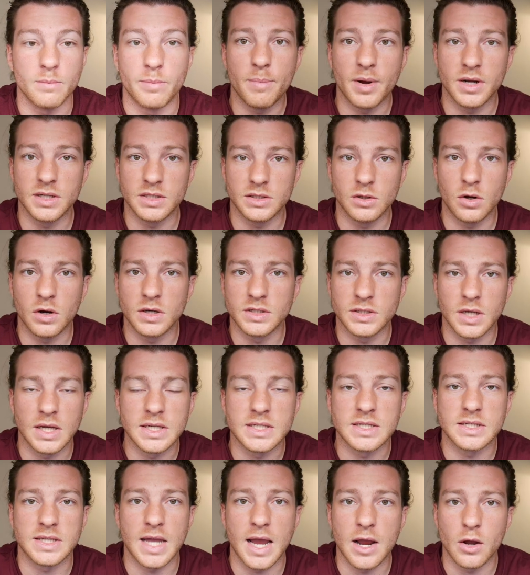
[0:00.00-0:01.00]
But as long as
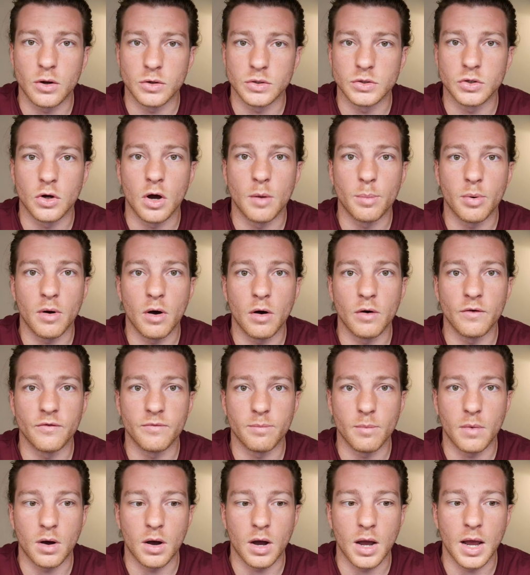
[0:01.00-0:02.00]
I stay on top
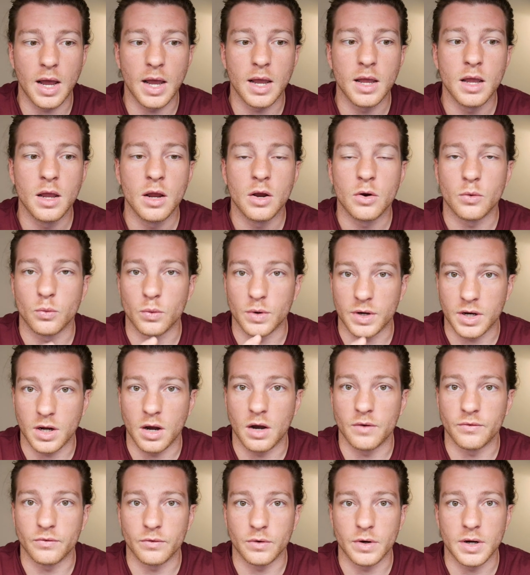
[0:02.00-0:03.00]
of my
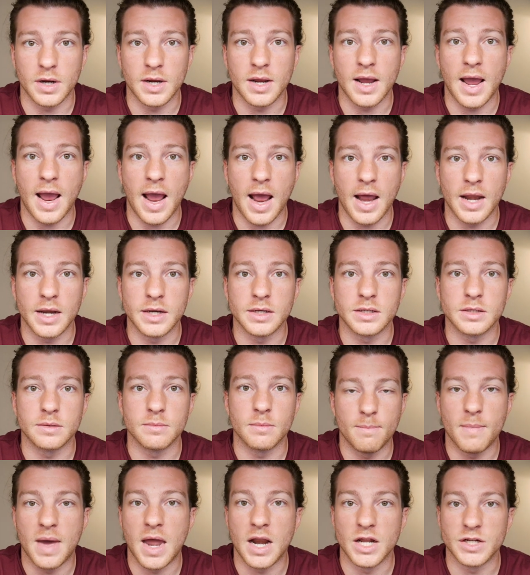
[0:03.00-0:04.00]
recovery and
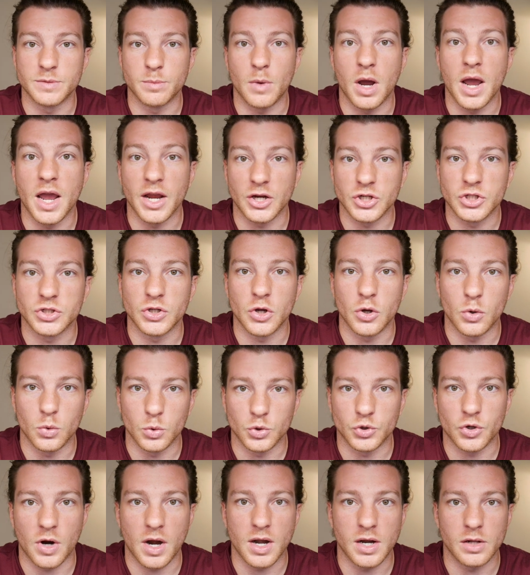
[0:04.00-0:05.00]
manage my
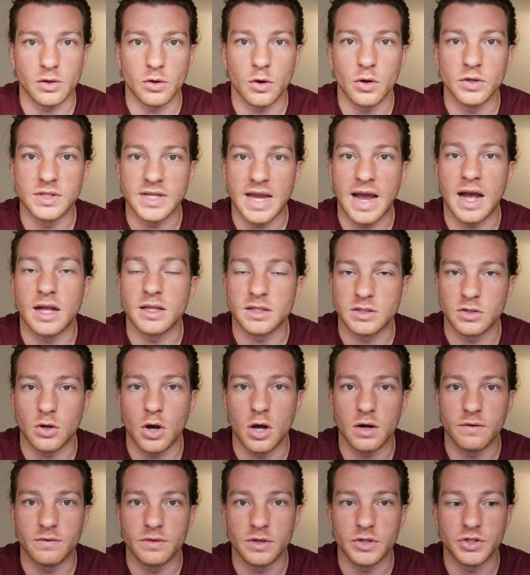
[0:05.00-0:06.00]
external training loads
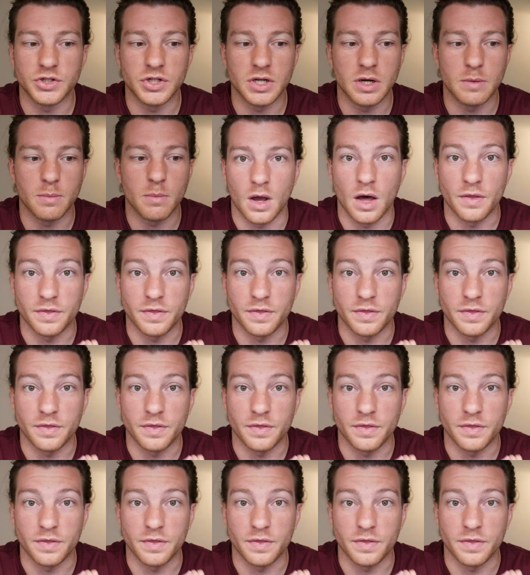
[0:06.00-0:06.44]
outside of the gym,